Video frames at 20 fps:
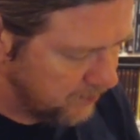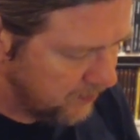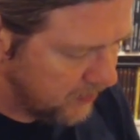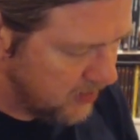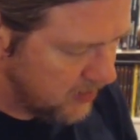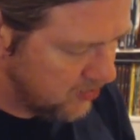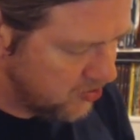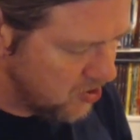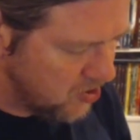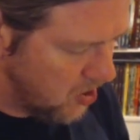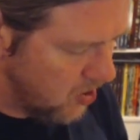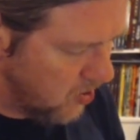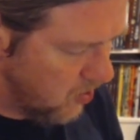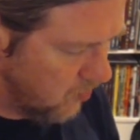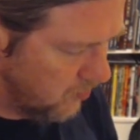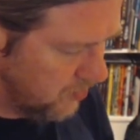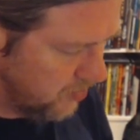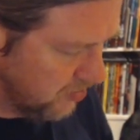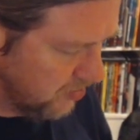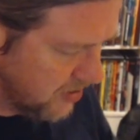
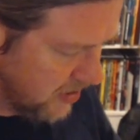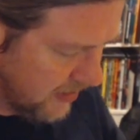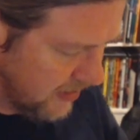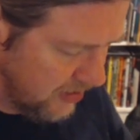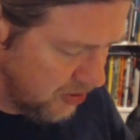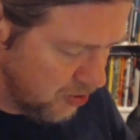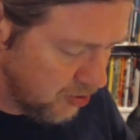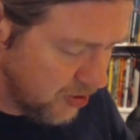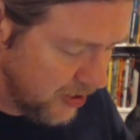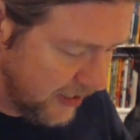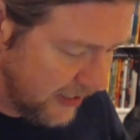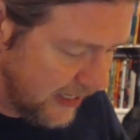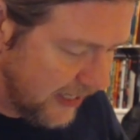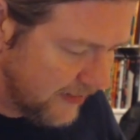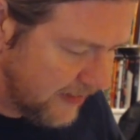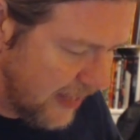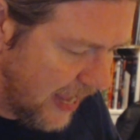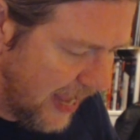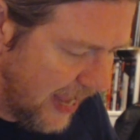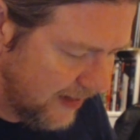So you can
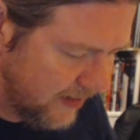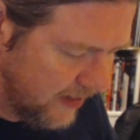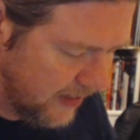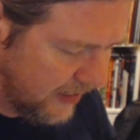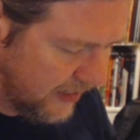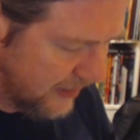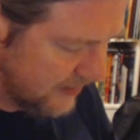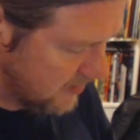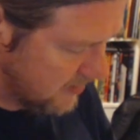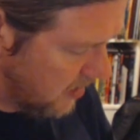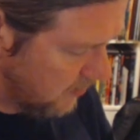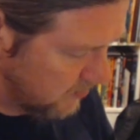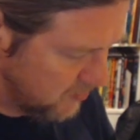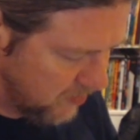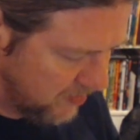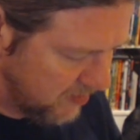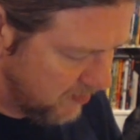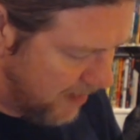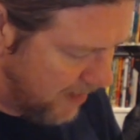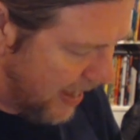get that, and it comes
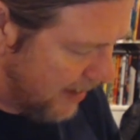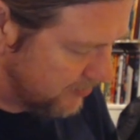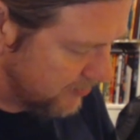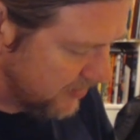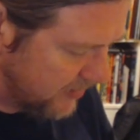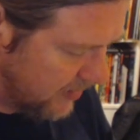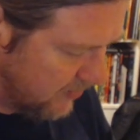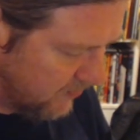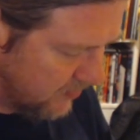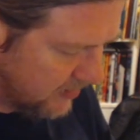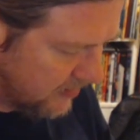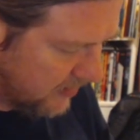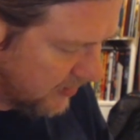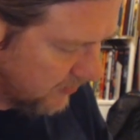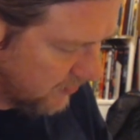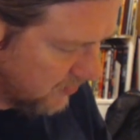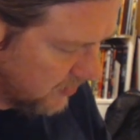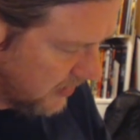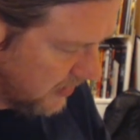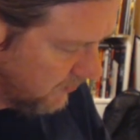with the maps and
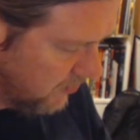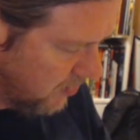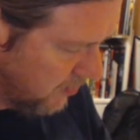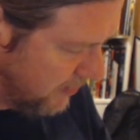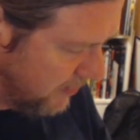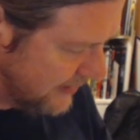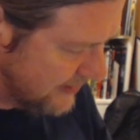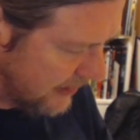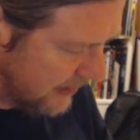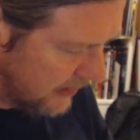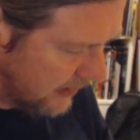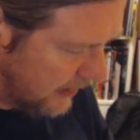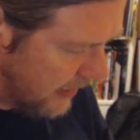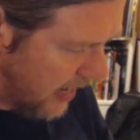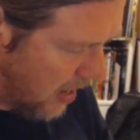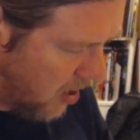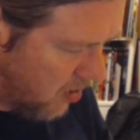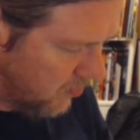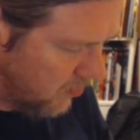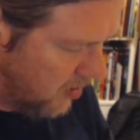everything, give you a basic
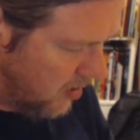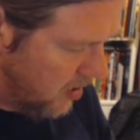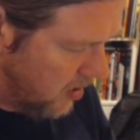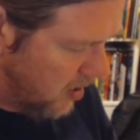layout.